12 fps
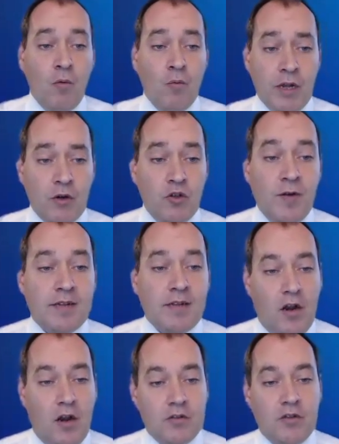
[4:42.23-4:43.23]
We could do
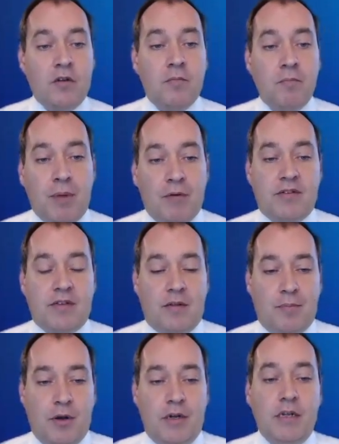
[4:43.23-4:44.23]
that in London, Paris,
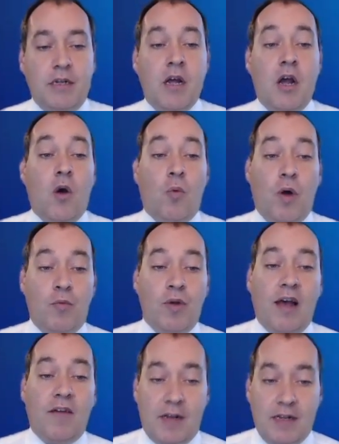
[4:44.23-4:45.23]
and Berlin, where
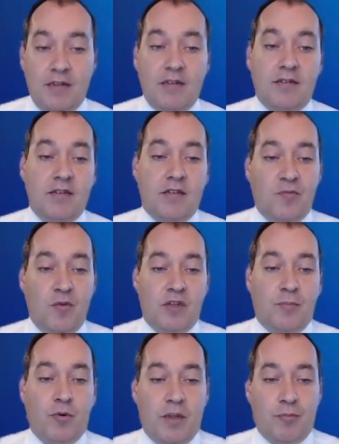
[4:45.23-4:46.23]
we have indices of
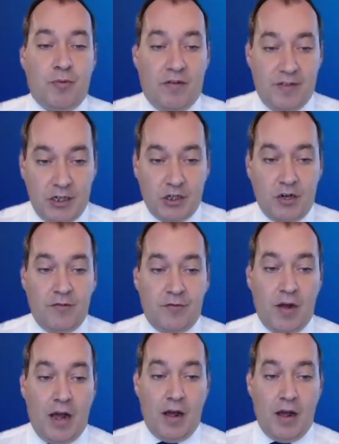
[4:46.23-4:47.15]
multiple deprivation